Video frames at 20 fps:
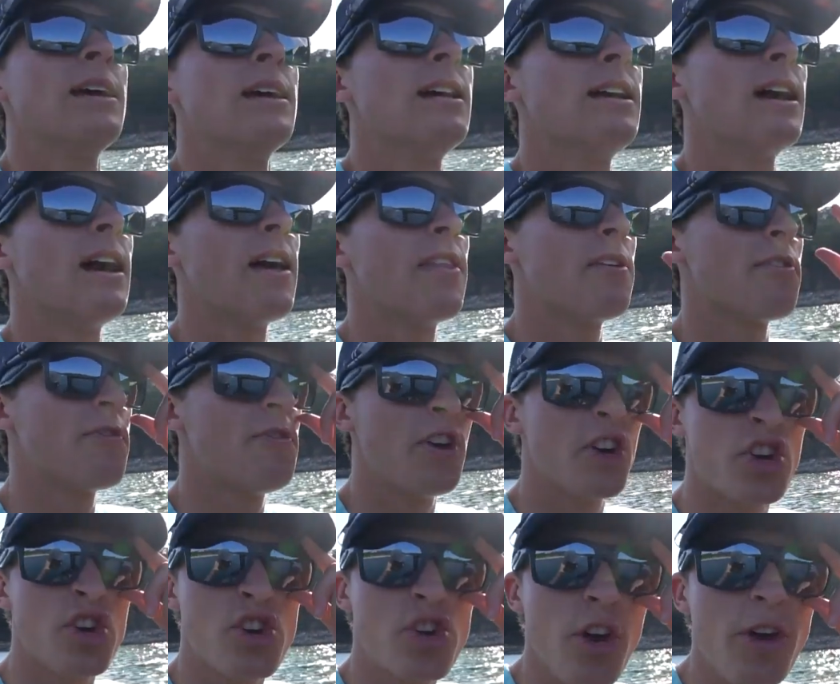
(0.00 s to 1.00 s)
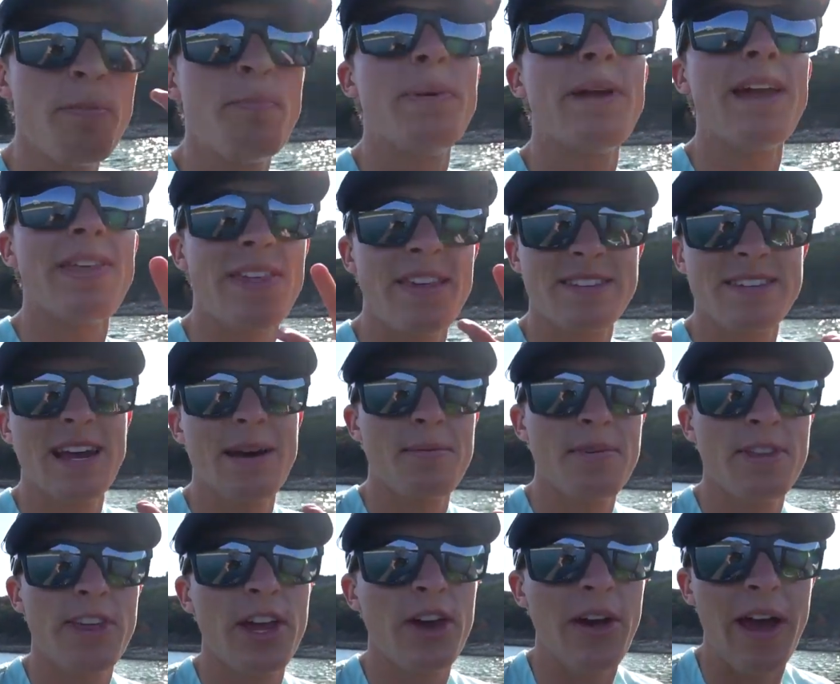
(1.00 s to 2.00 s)
Yeah, the fish should be, this time
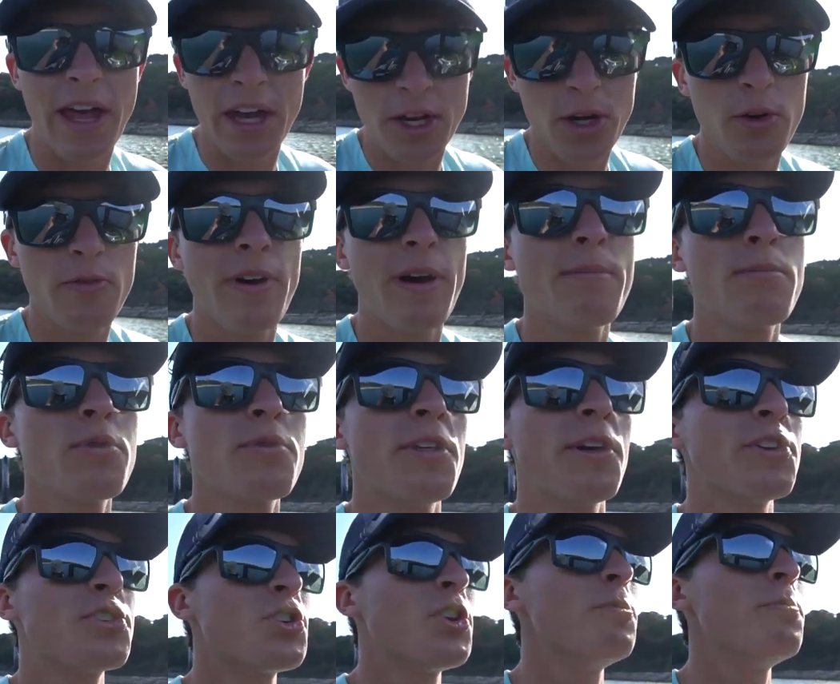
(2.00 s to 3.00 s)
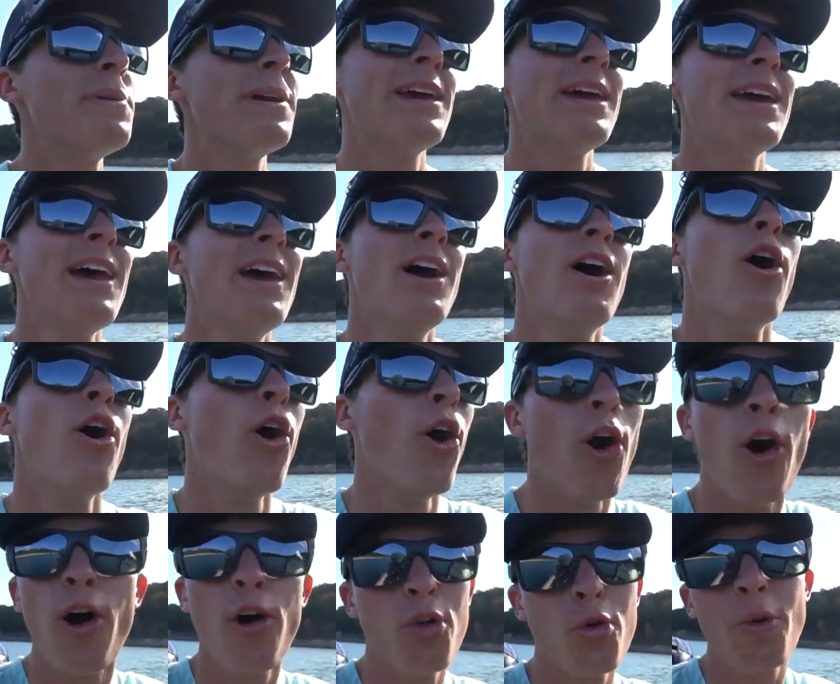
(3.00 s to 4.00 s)
of the year, end of November, they should be
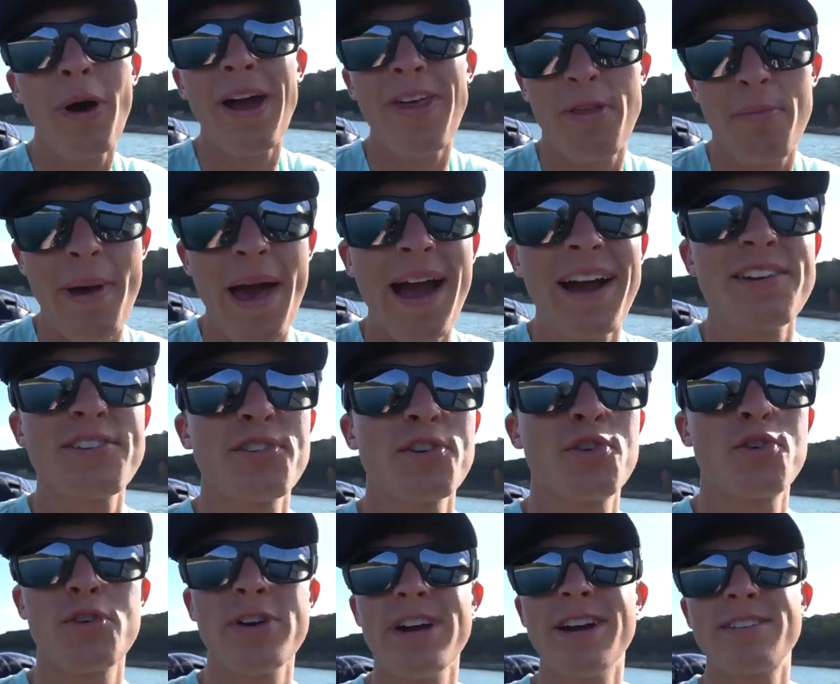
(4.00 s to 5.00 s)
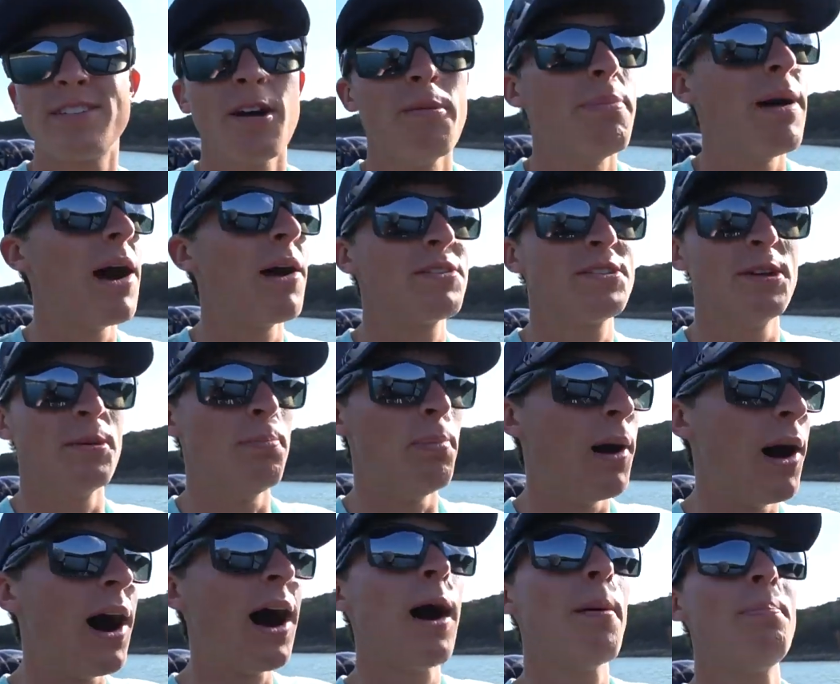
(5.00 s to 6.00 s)
all the way in the backs of the creeks, about to
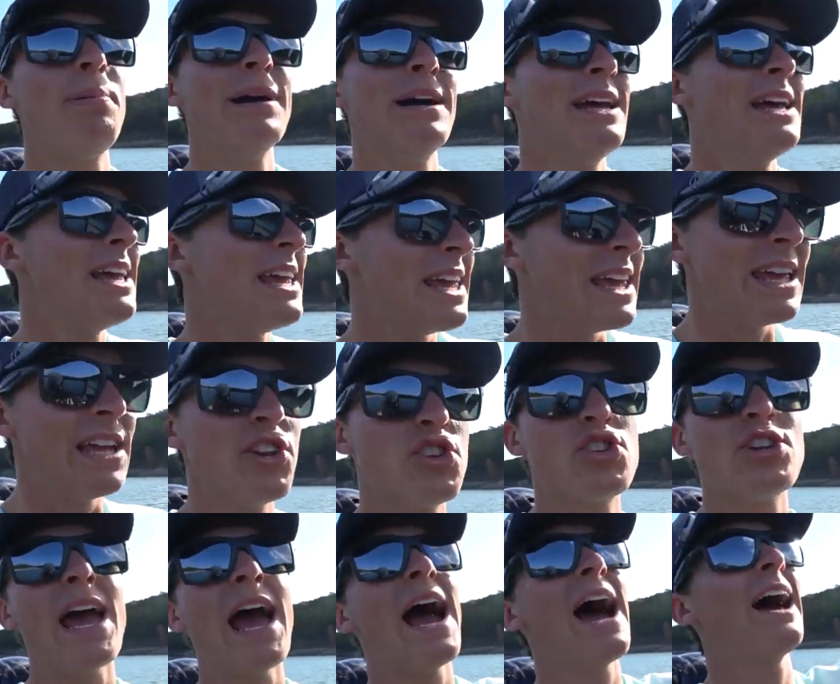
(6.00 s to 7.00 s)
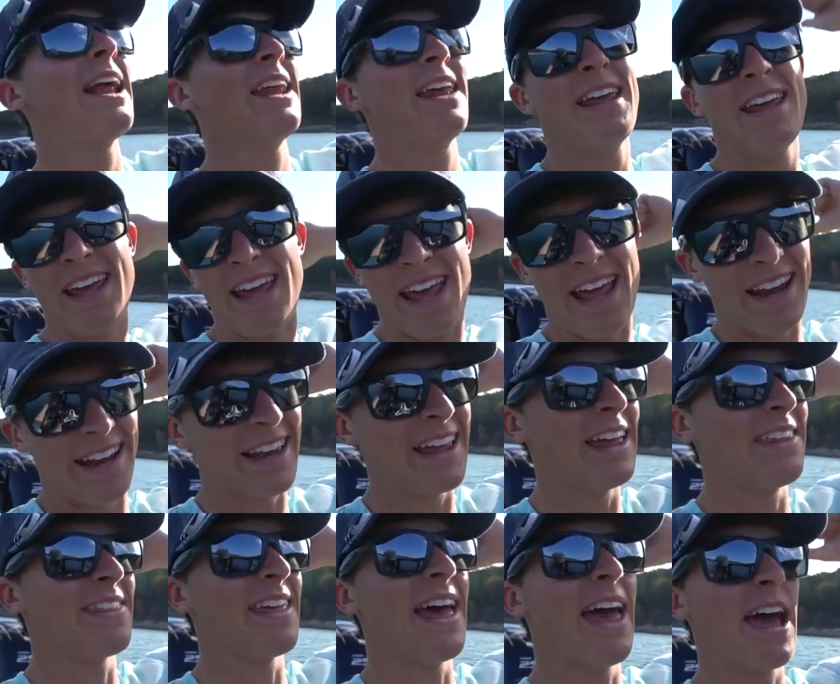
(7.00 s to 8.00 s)
pop, eat shad, and
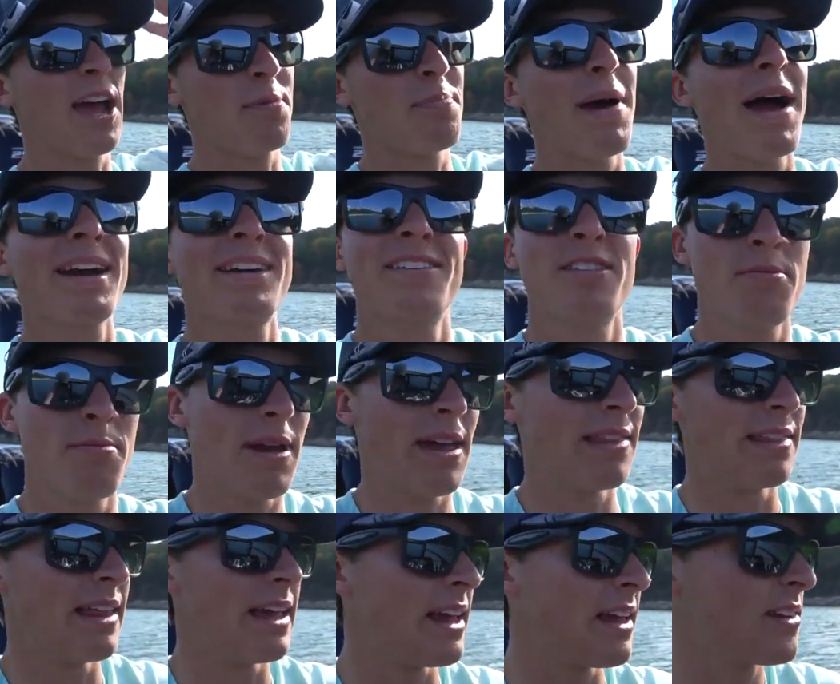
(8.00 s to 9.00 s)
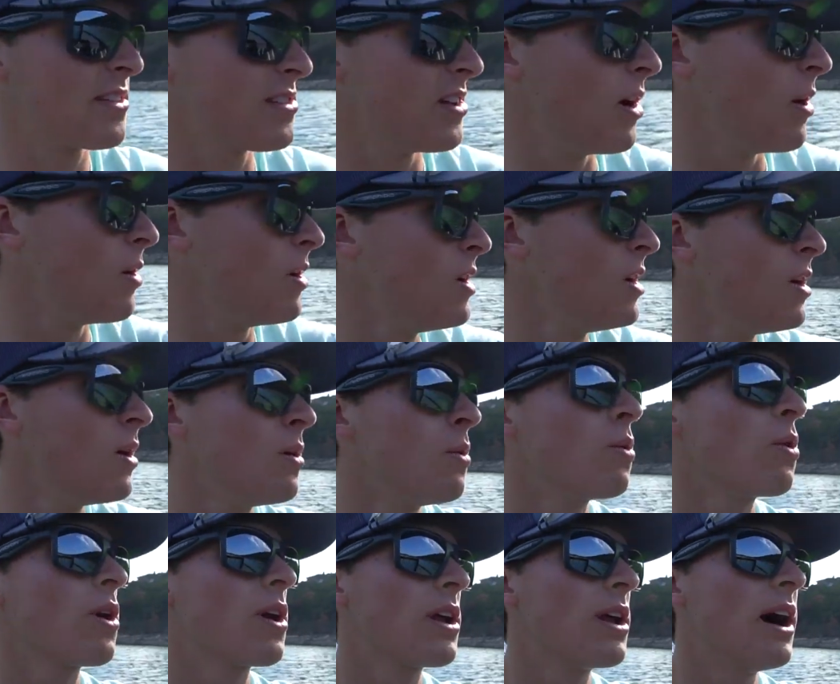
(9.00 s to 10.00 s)
get the heck back to the main lake. So
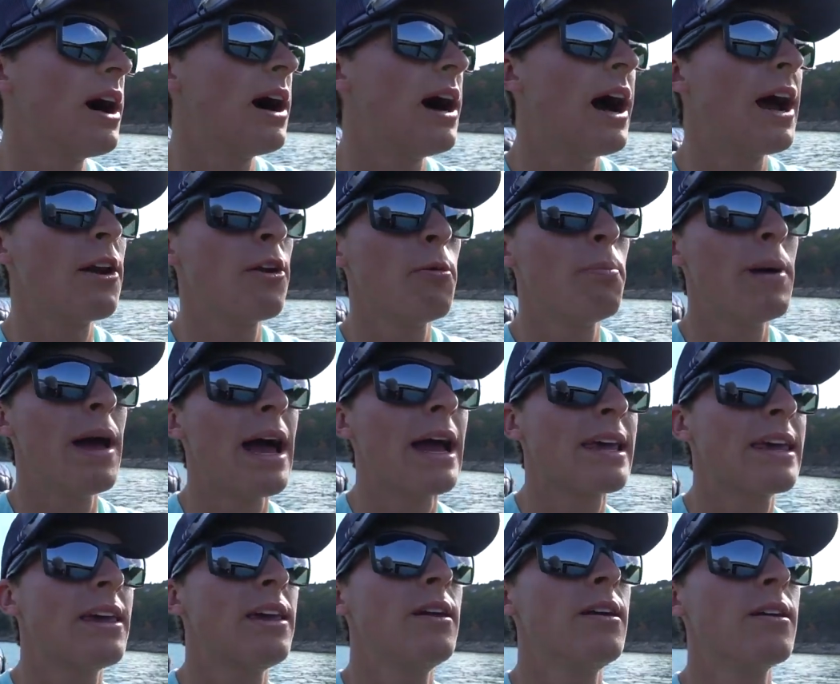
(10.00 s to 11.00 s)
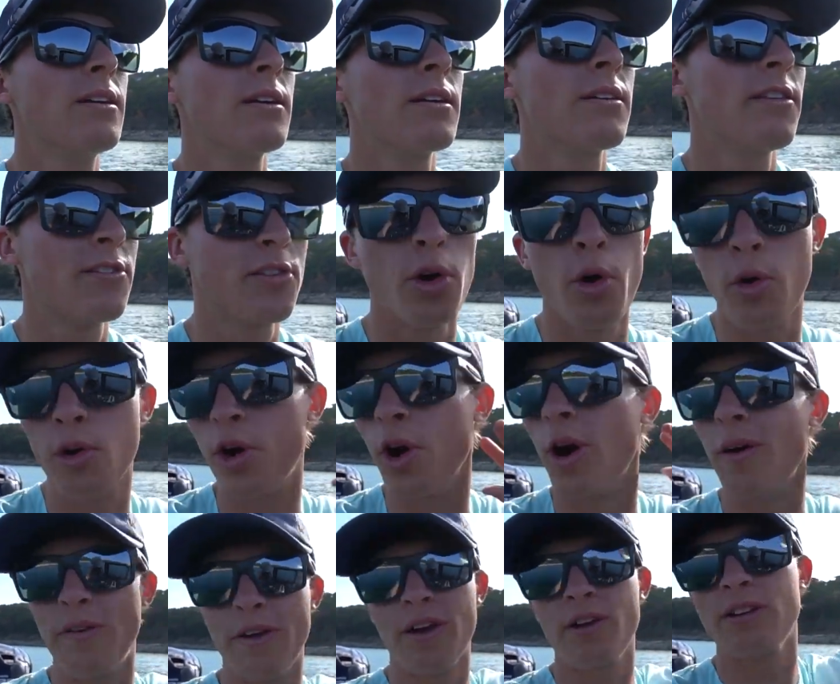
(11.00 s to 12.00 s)
we're gonna idle back here. This whole
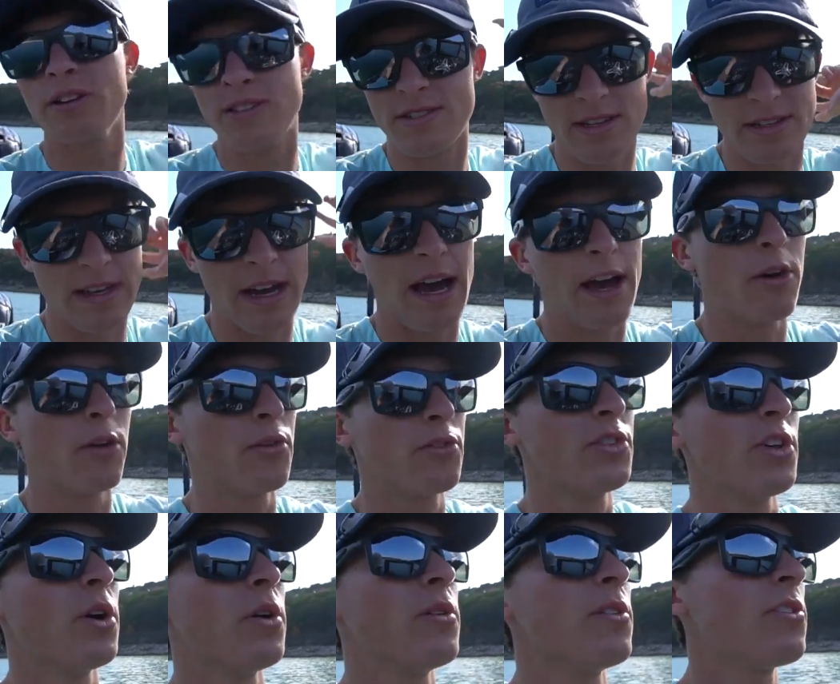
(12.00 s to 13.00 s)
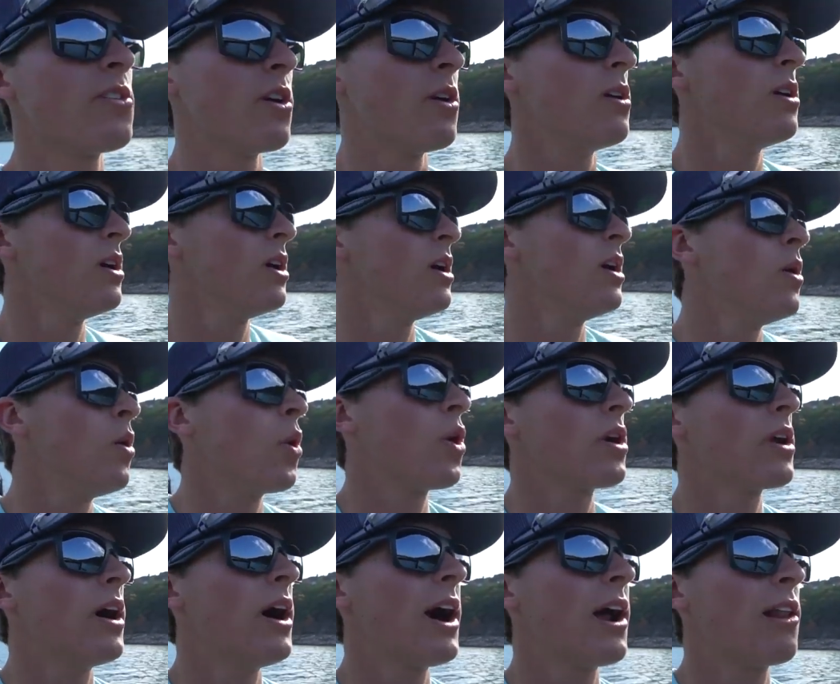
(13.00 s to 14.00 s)
cove here is, is idle zone. So we're
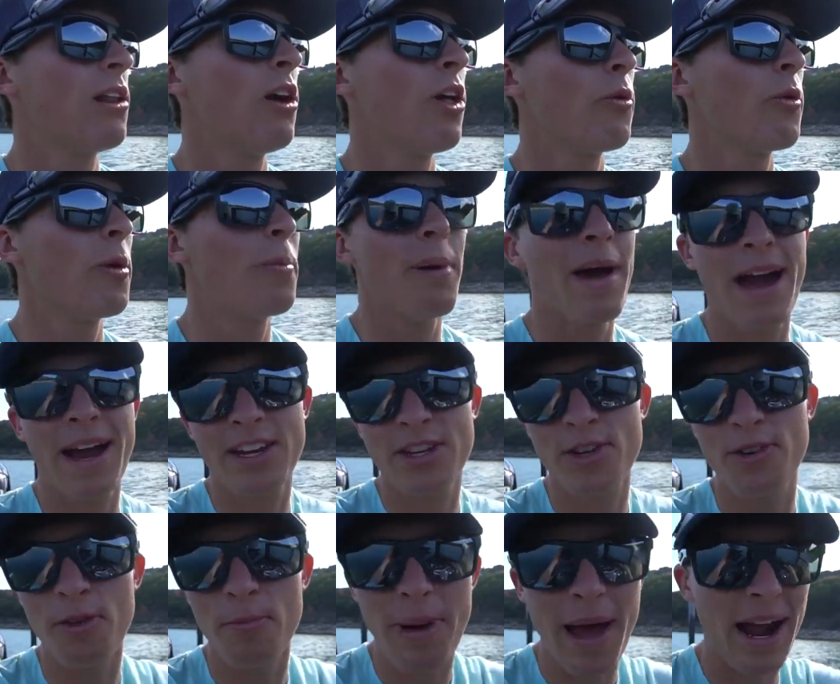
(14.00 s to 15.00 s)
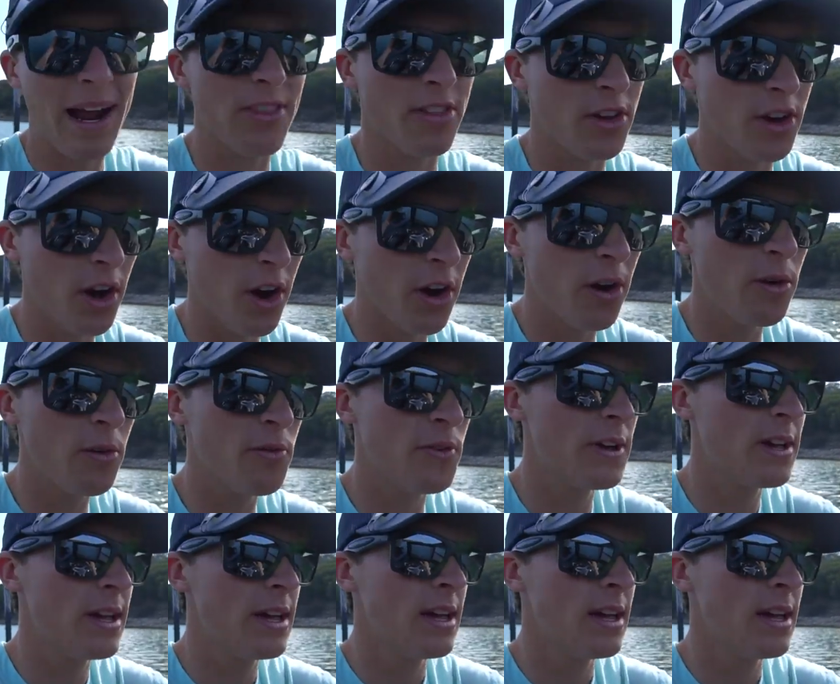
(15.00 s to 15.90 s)
gonna idle all the way back to the back of the cove.